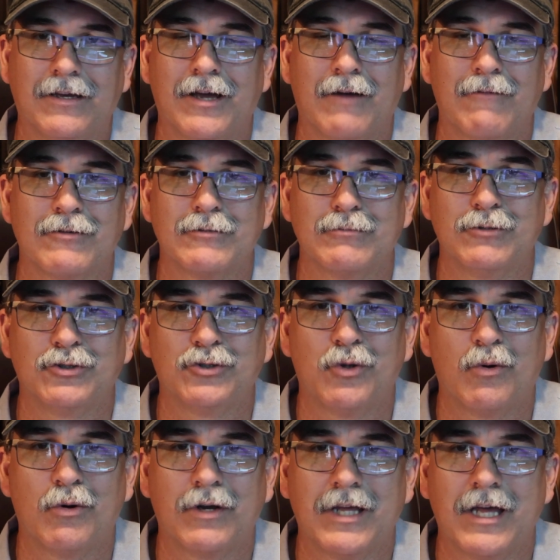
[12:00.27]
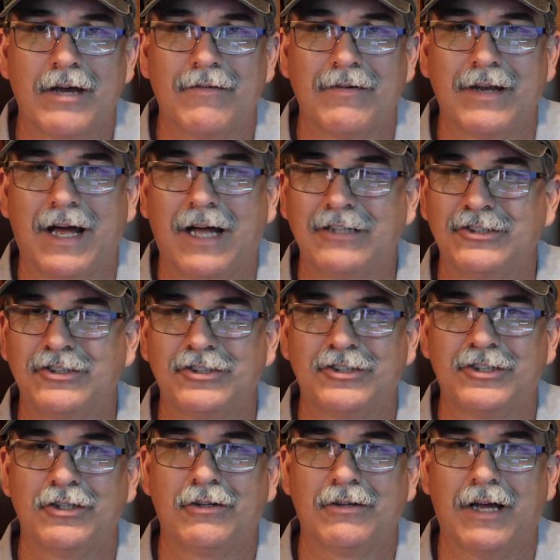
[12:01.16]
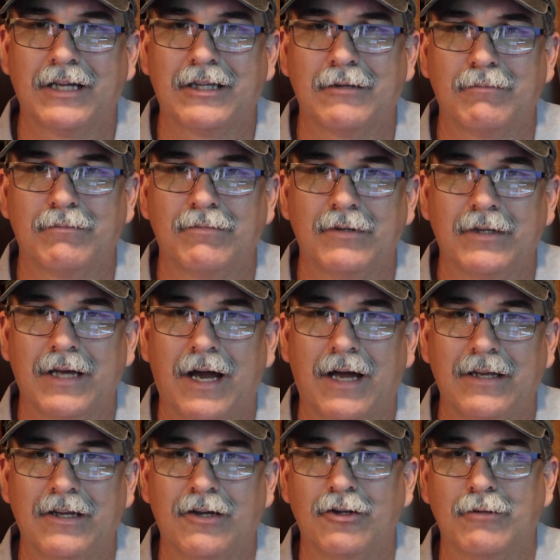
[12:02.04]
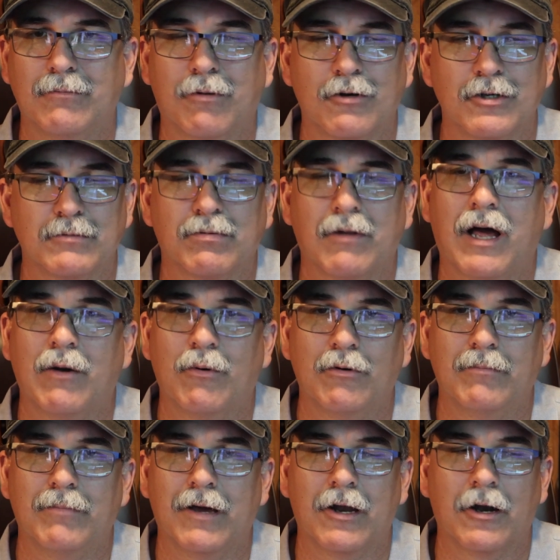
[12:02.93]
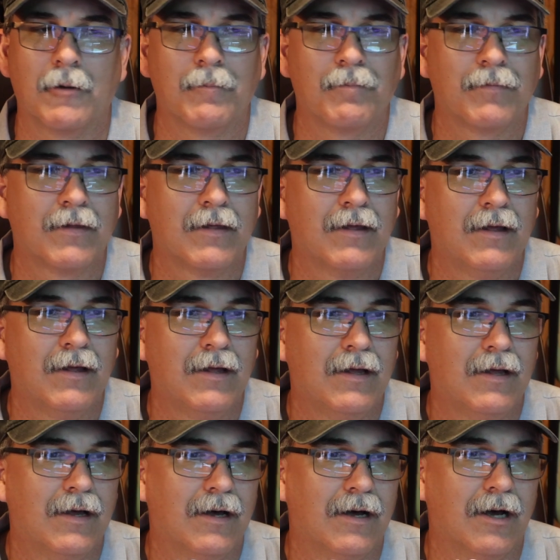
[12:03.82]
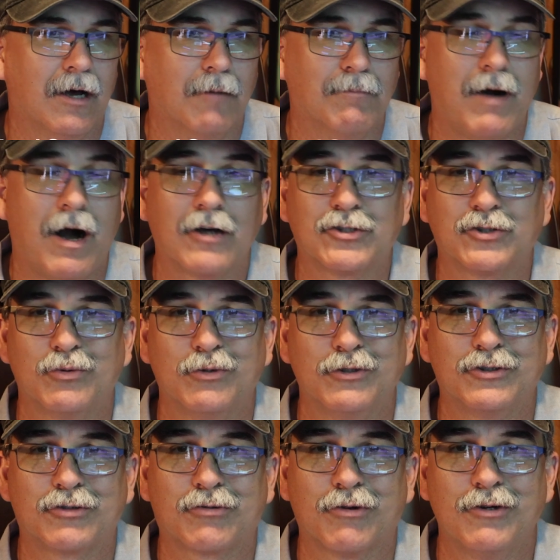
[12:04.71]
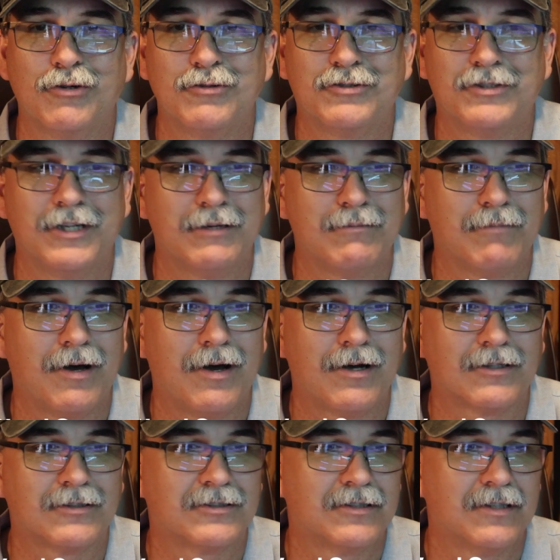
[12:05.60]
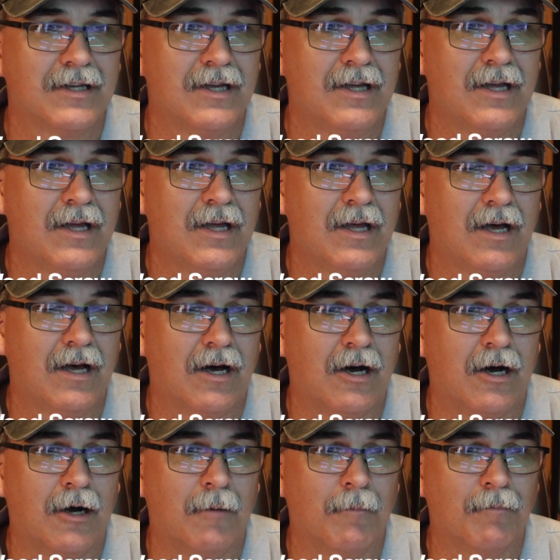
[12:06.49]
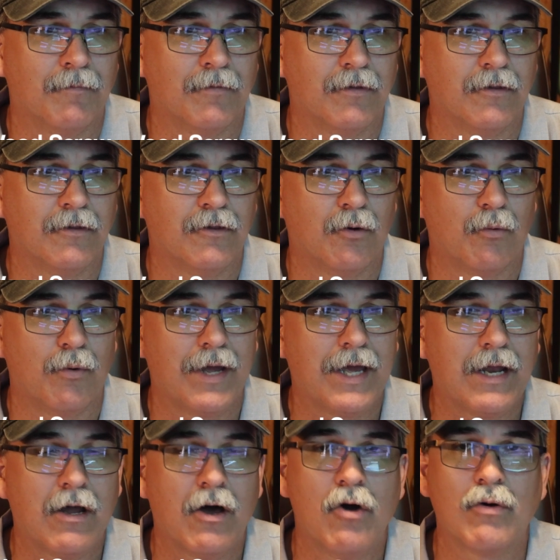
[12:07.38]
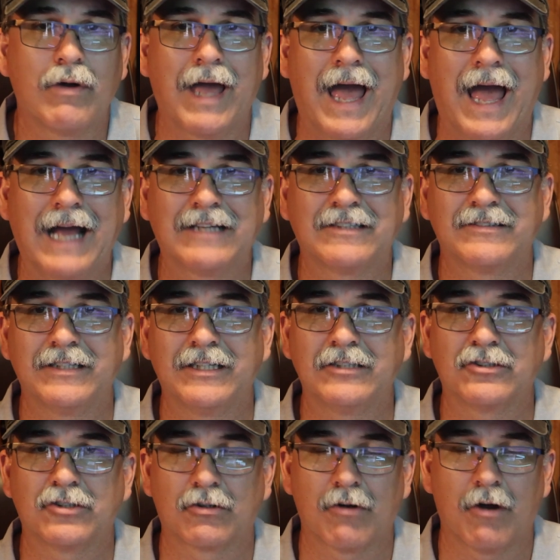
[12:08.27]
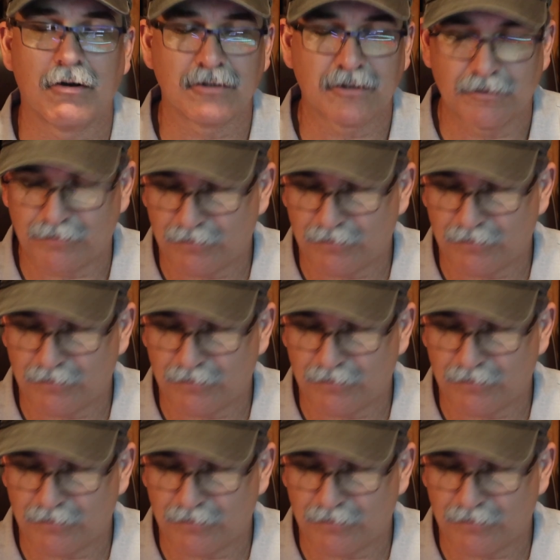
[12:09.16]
covers the majority of it, I just still like the idea of the birch plywood better. Box of wood screws, $10. The red oak accents across the